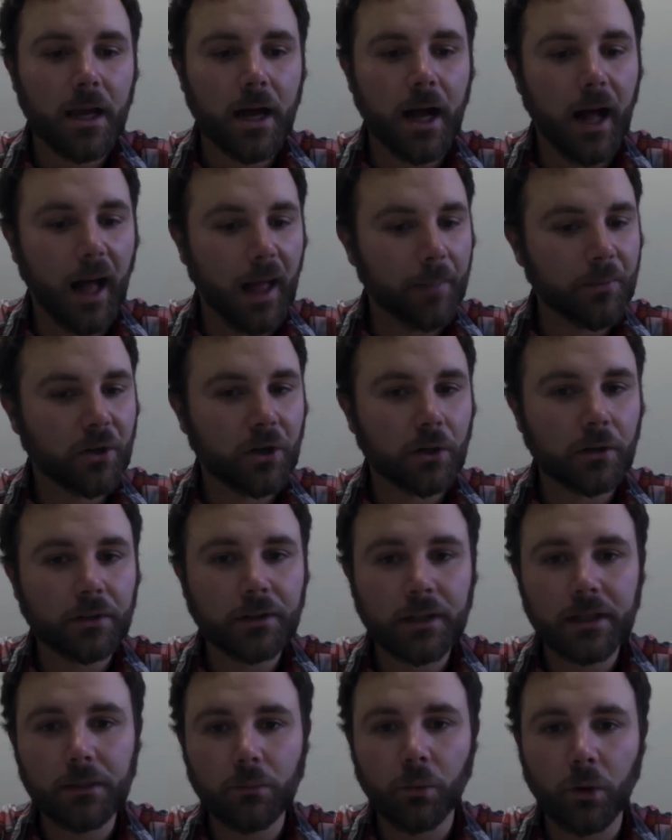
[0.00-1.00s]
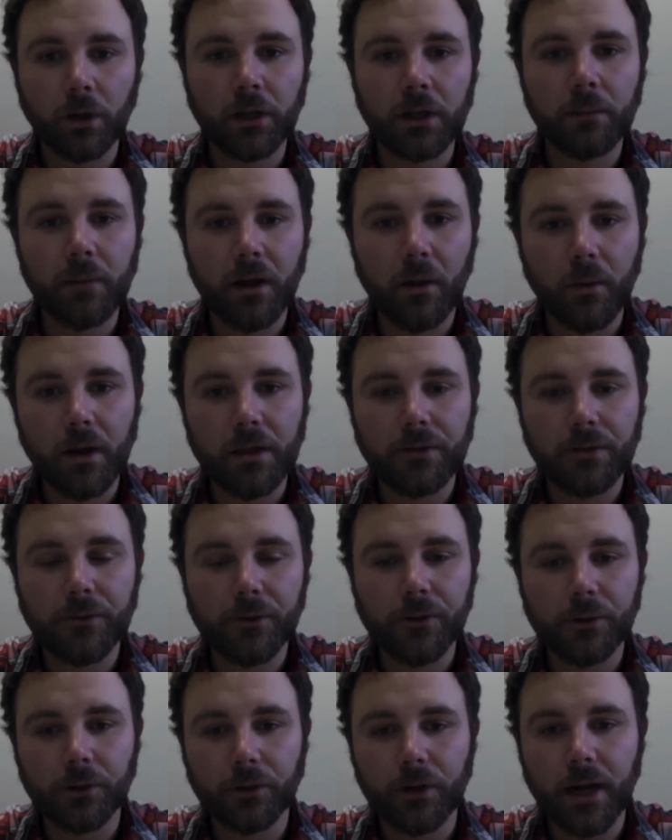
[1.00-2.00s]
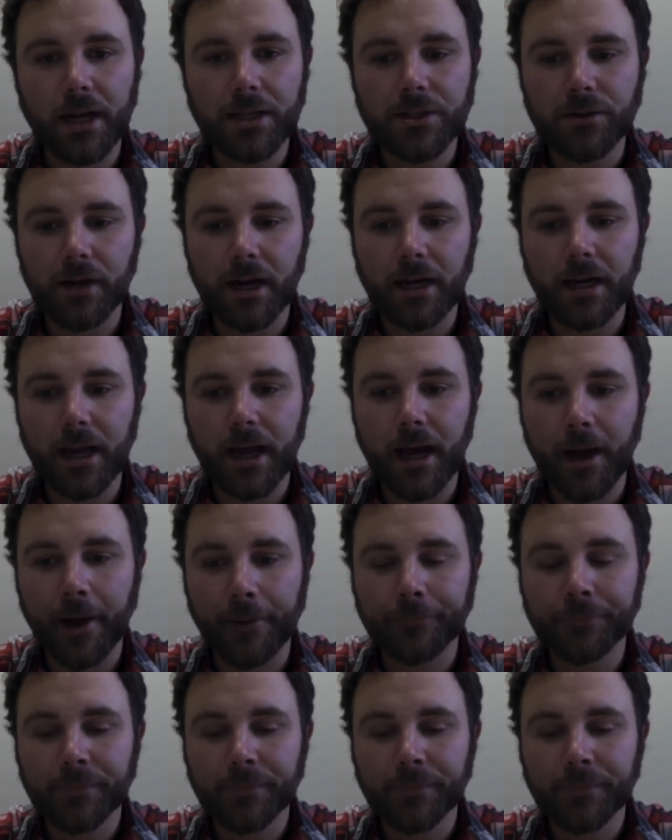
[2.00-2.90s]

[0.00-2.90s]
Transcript: I'm currently working my way through your grades right now,